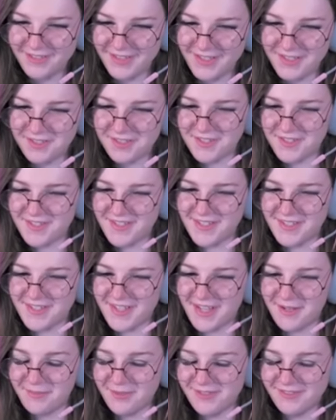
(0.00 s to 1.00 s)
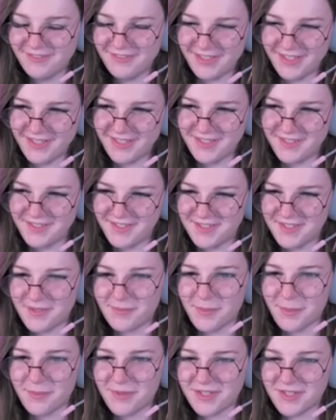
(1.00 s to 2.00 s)
A, a sysadmin, like a
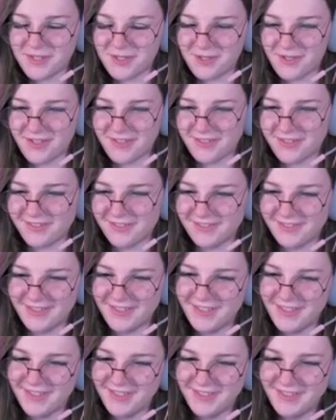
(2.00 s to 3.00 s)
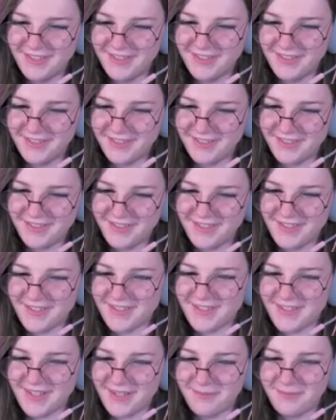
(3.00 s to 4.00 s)
system administrator. Oh,
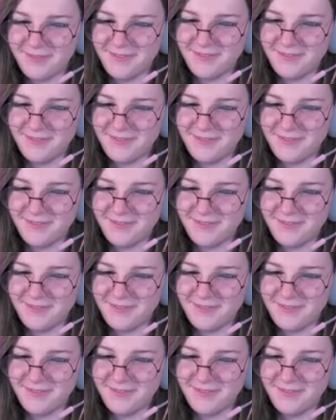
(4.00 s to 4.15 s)
that.